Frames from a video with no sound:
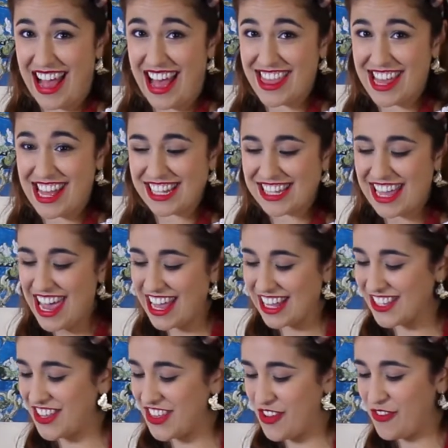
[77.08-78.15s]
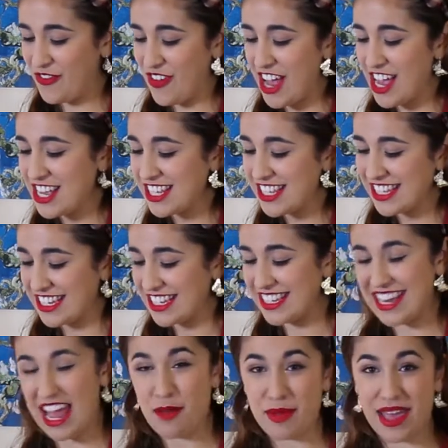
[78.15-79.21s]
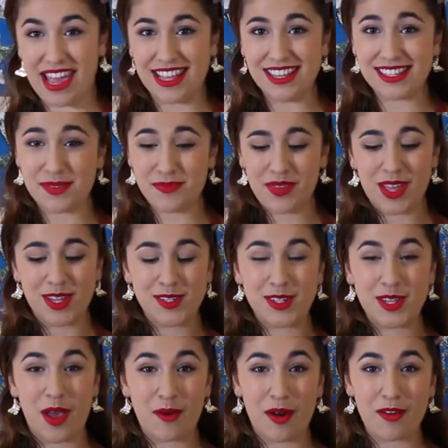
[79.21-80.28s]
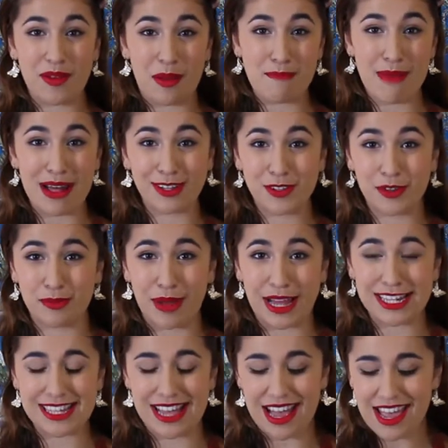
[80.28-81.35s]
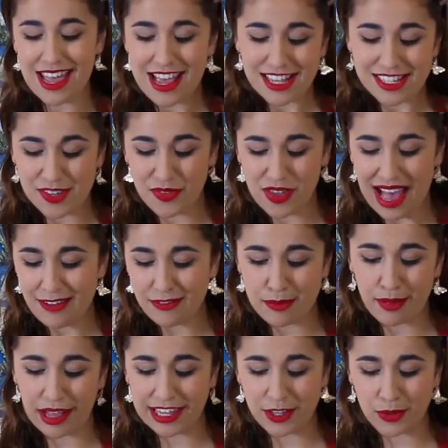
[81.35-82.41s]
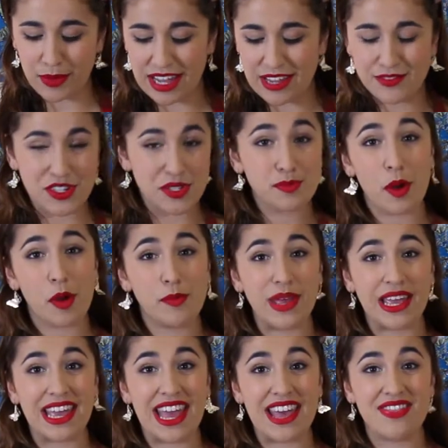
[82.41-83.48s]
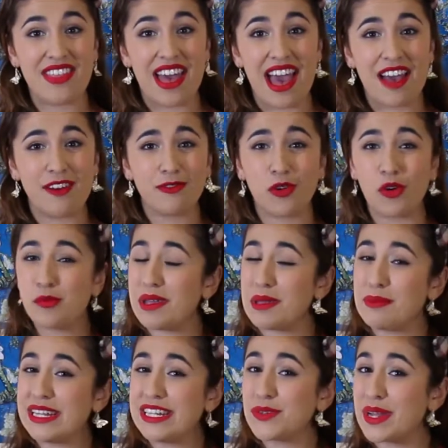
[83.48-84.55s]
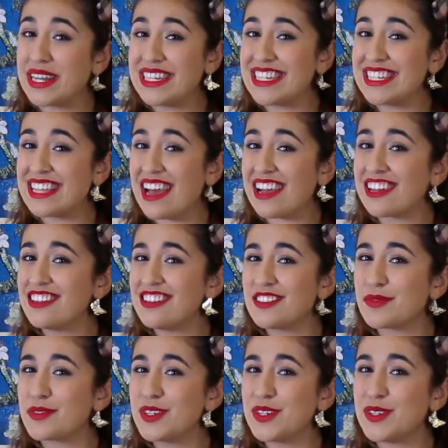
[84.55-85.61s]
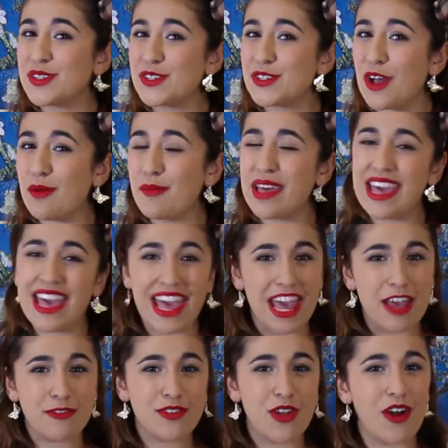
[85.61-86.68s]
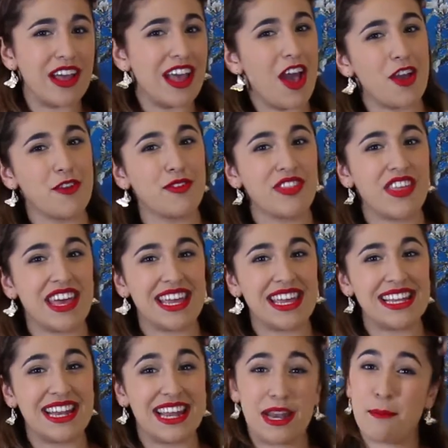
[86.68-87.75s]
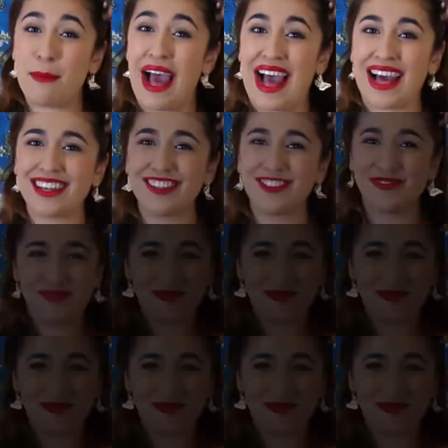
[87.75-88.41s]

and that's it. So the first step is to go off and melt your butter. So if you have a microwave, just popping it in there for maybe 20 seconds will do the job, if not over the heat in a pan.